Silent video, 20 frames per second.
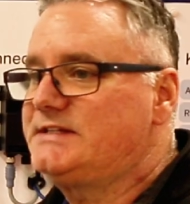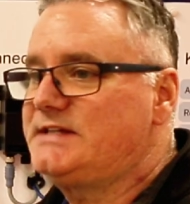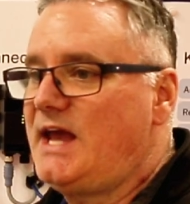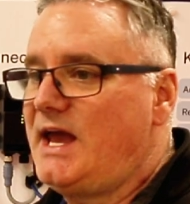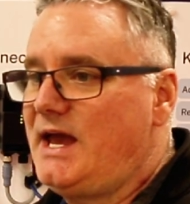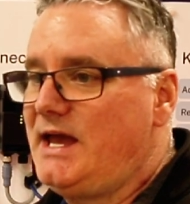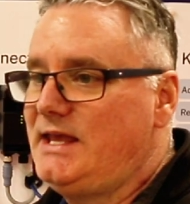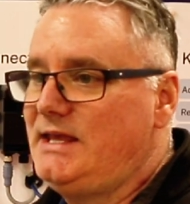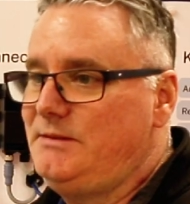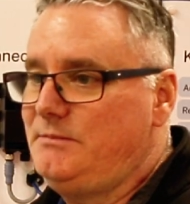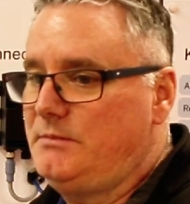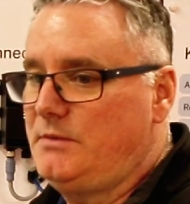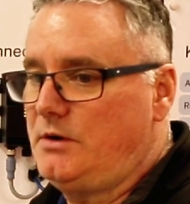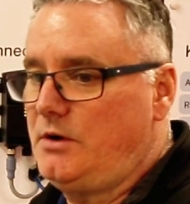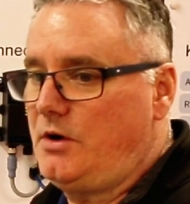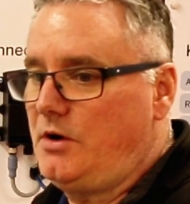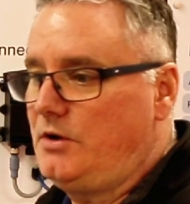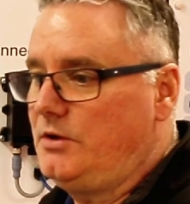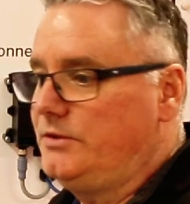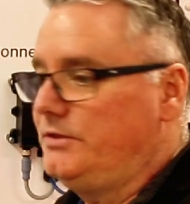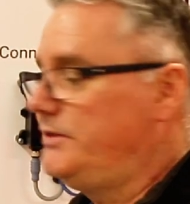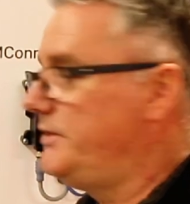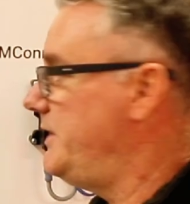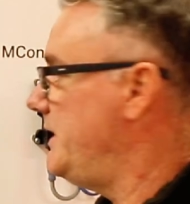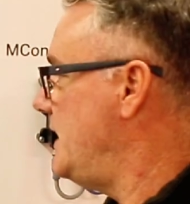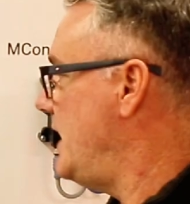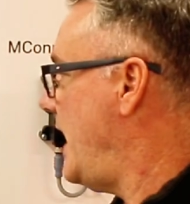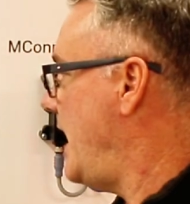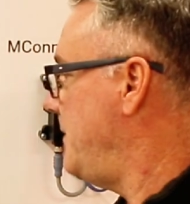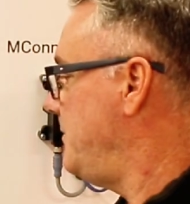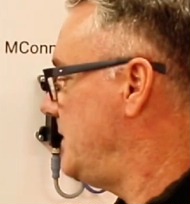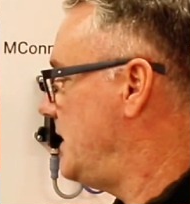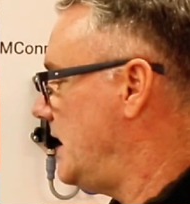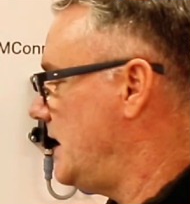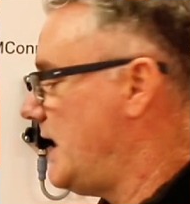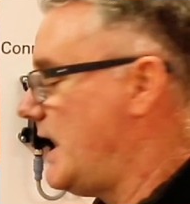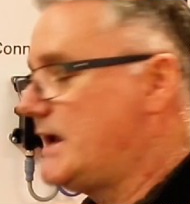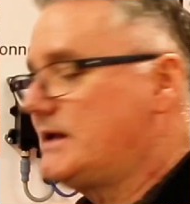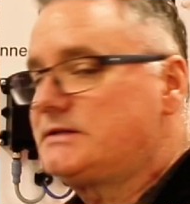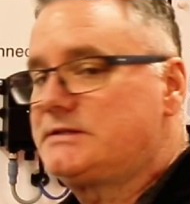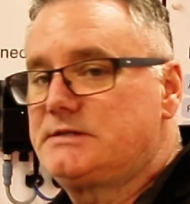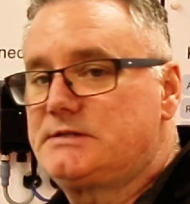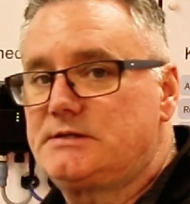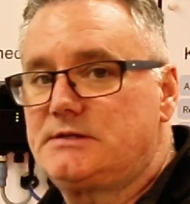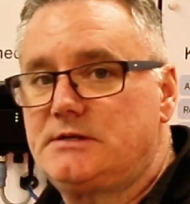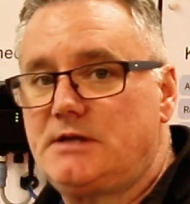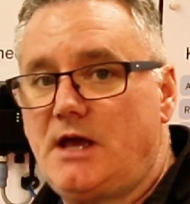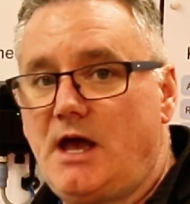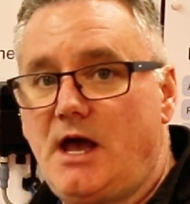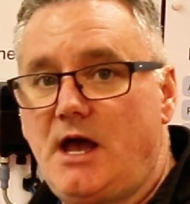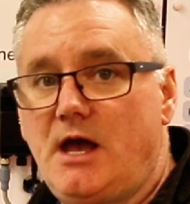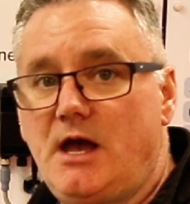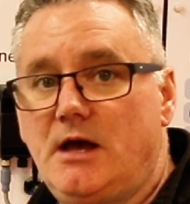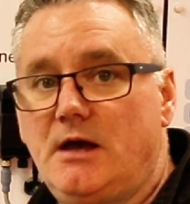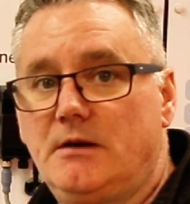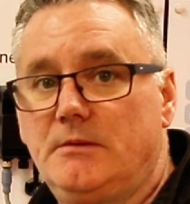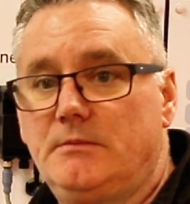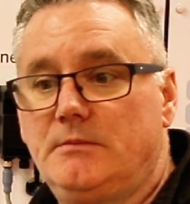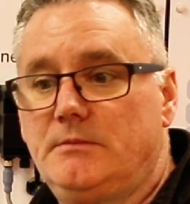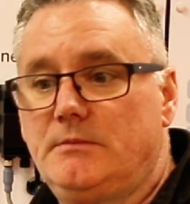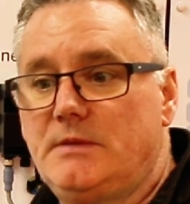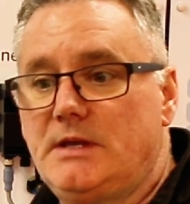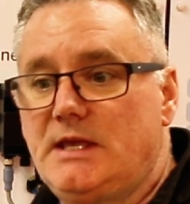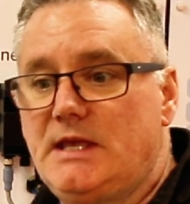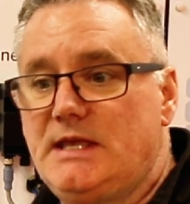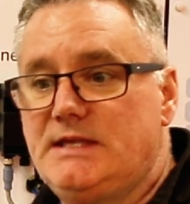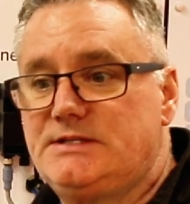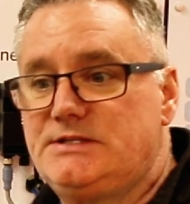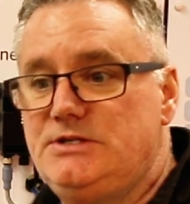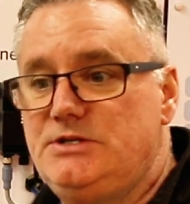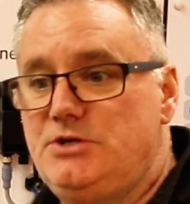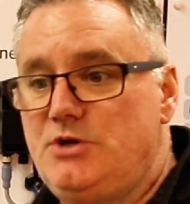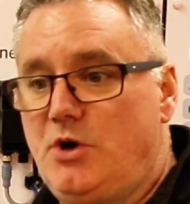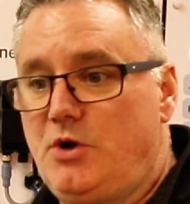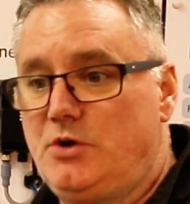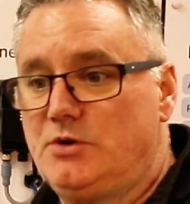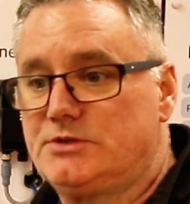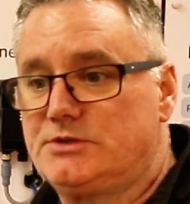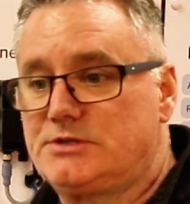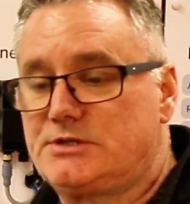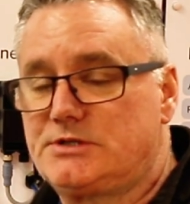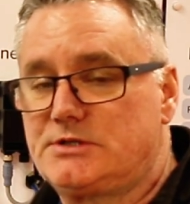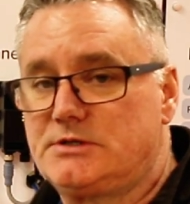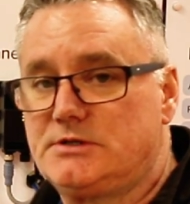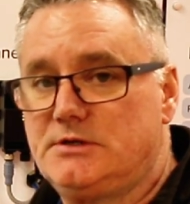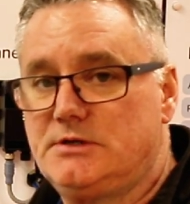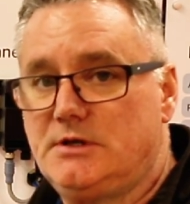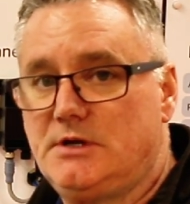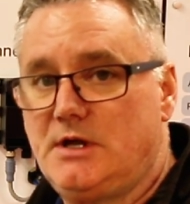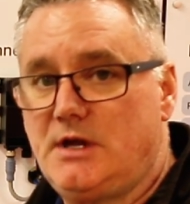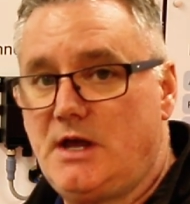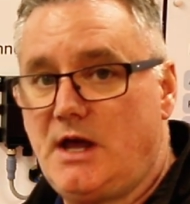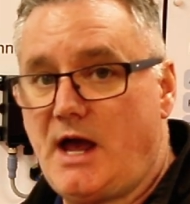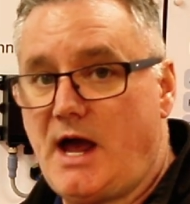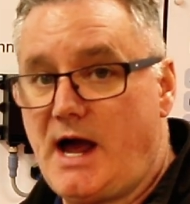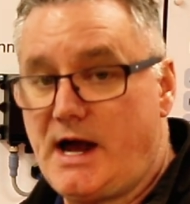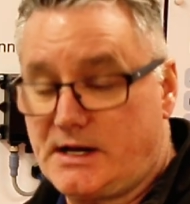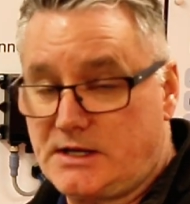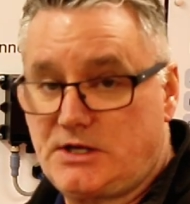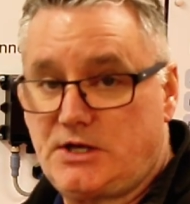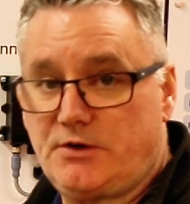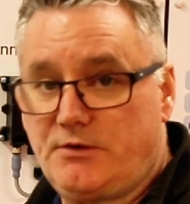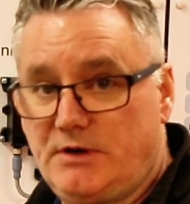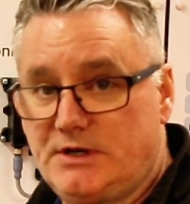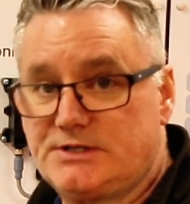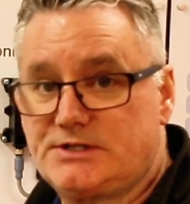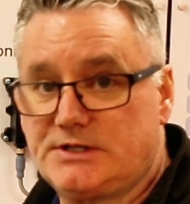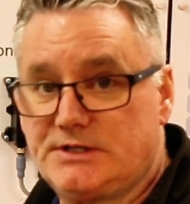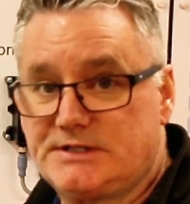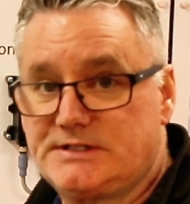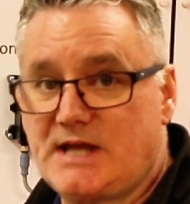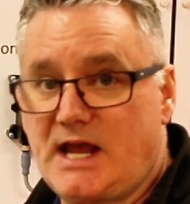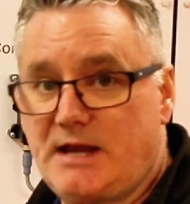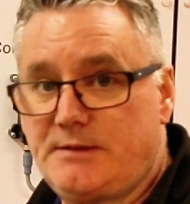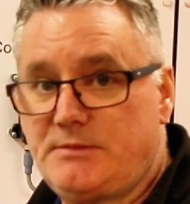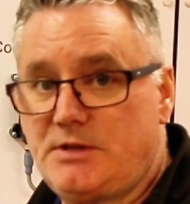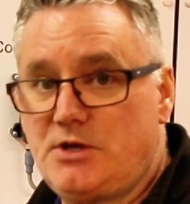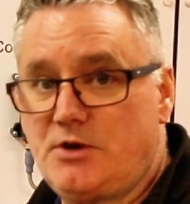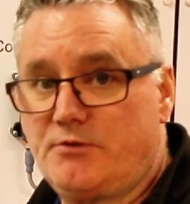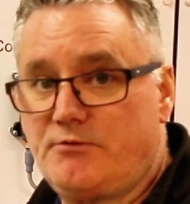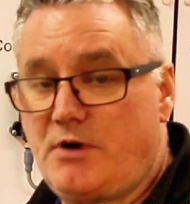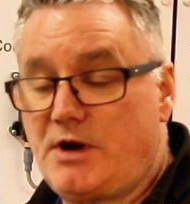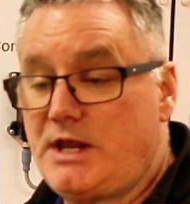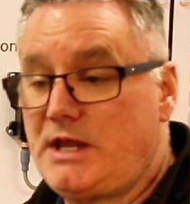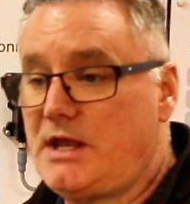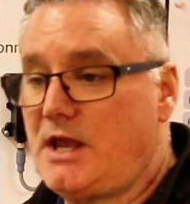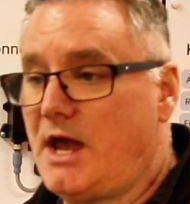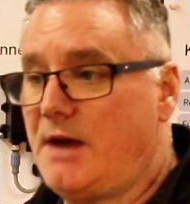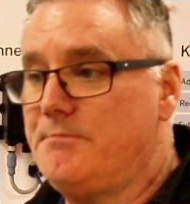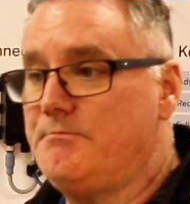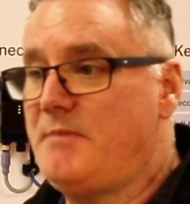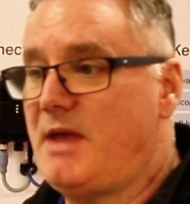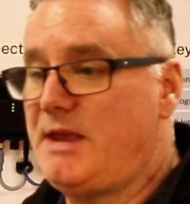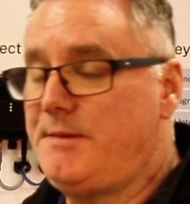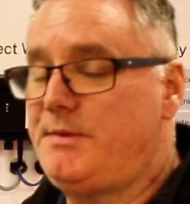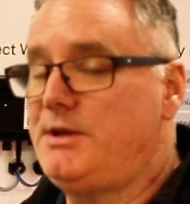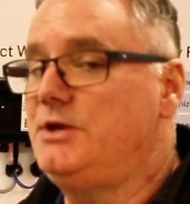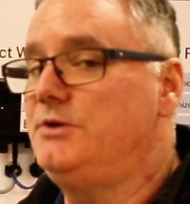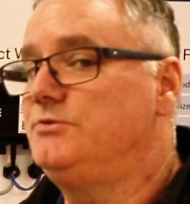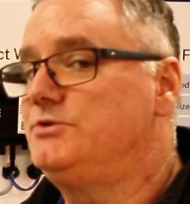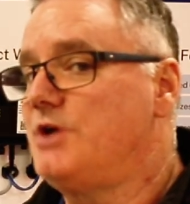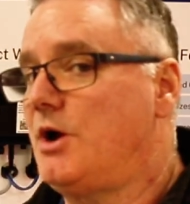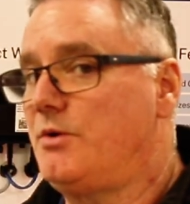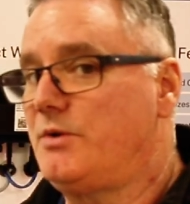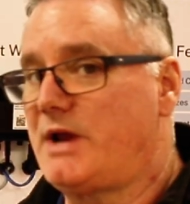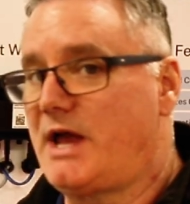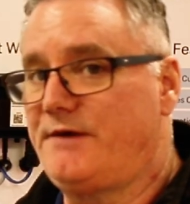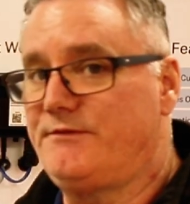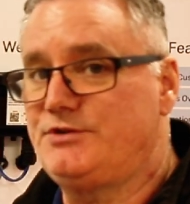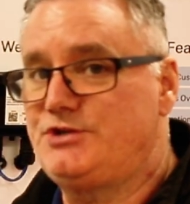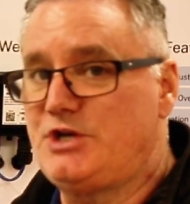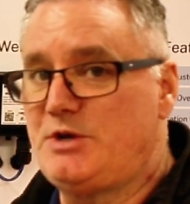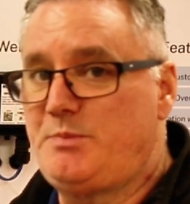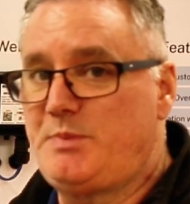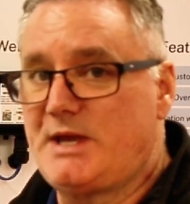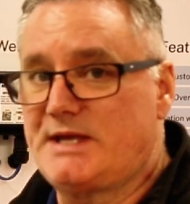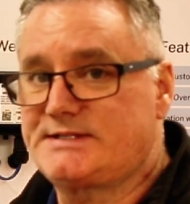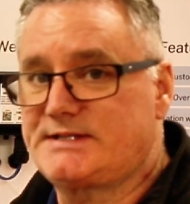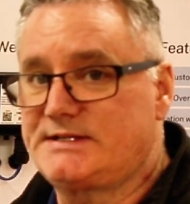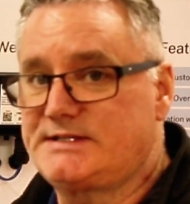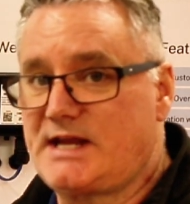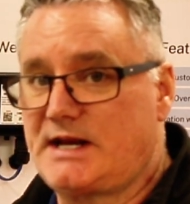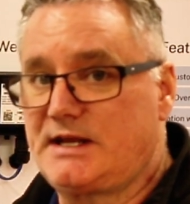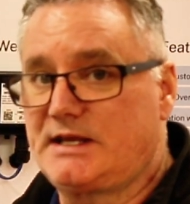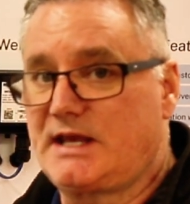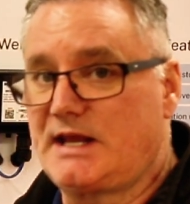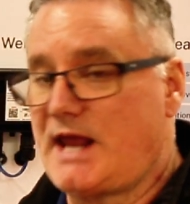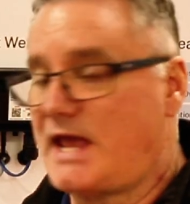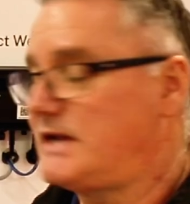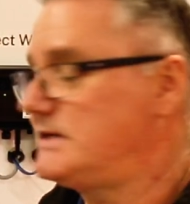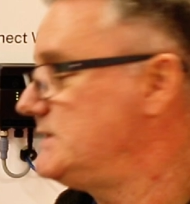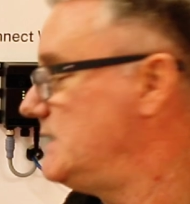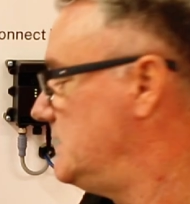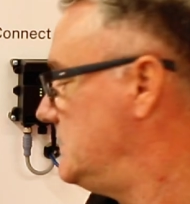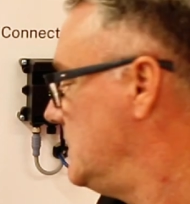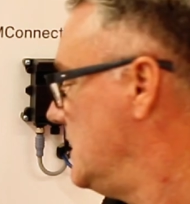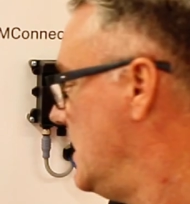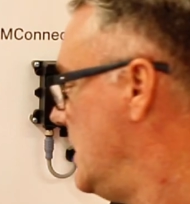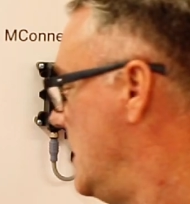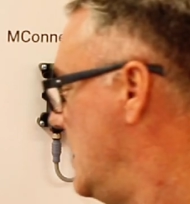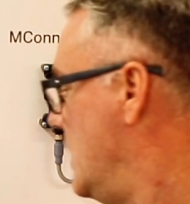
time on the MConnect is not accurate to the time that you're running and maybe you don't have a GPS antenna connected,